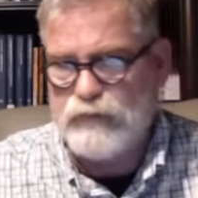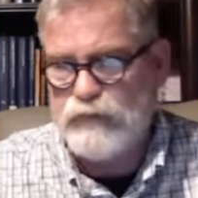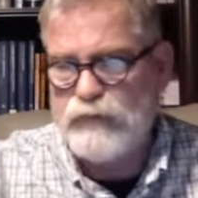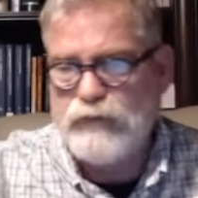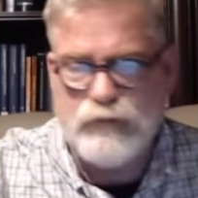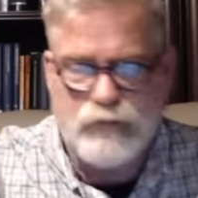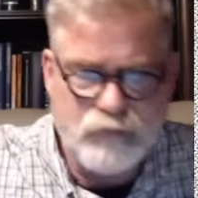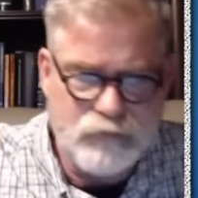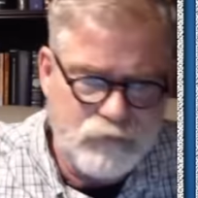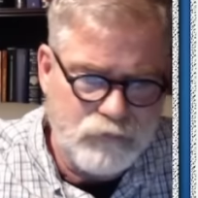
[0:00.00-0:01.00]

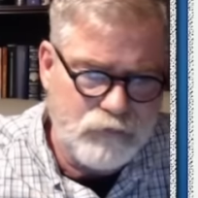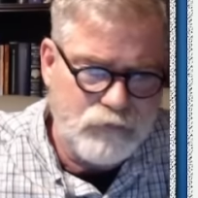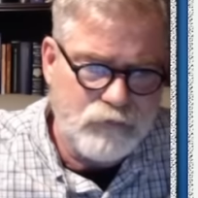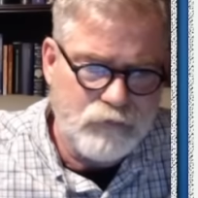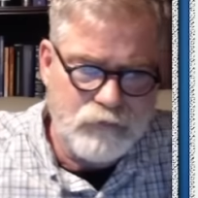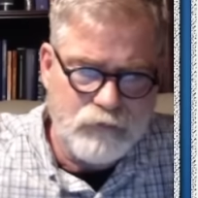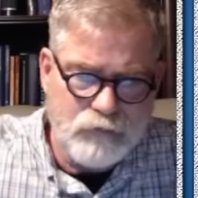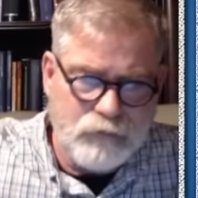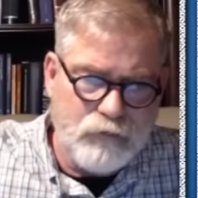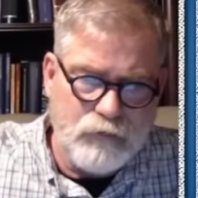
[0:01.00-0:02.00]

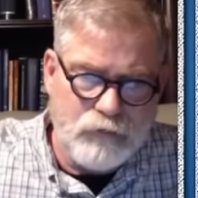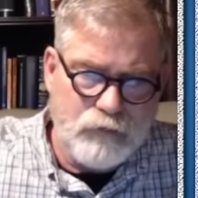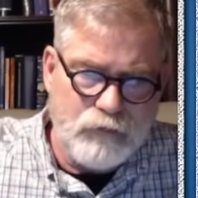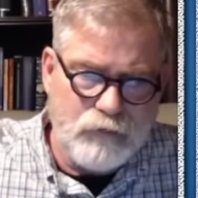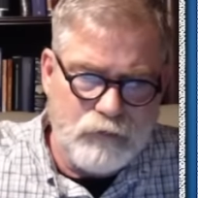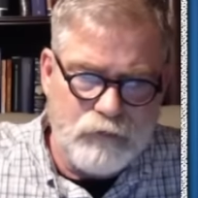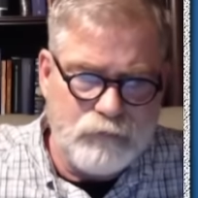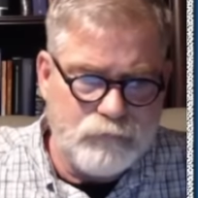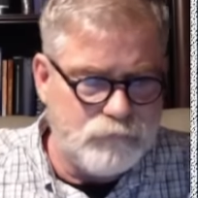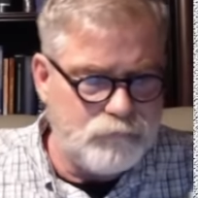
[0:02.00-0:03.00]
Nothing is said.